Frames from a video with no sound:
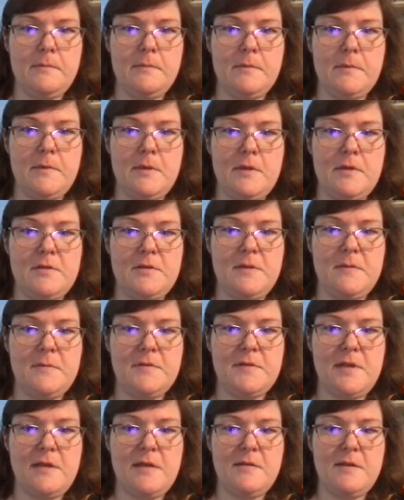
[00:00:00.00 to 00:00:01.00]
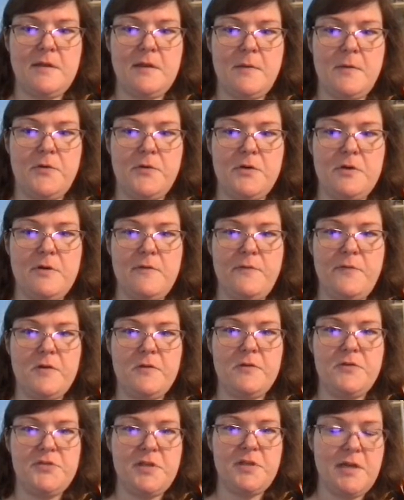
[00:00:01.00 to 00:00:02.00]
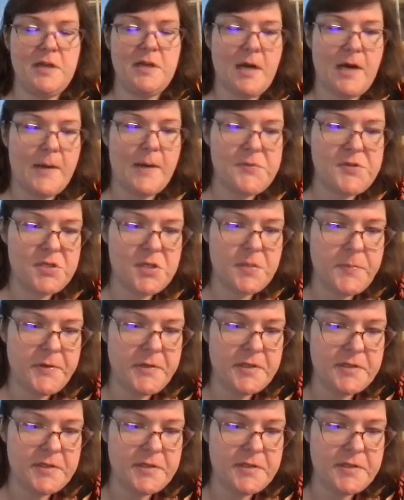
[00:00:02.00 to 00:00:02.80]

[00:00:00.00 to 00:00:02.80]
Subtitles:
And it seems like, I wonder if there was an option to put a